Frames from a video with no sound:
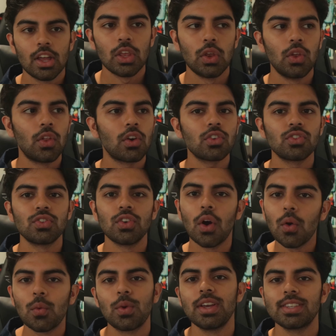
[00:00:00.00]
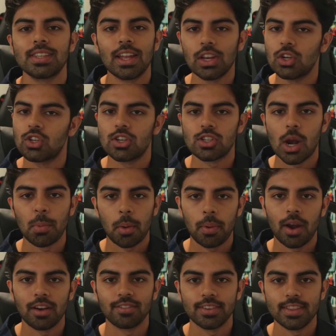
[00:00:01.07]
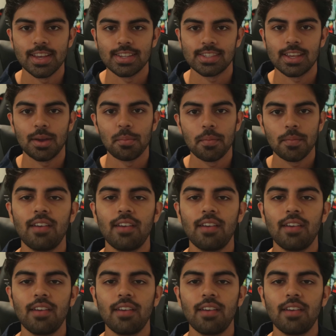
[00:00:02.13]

there's no reason that you should start preparing for the exam.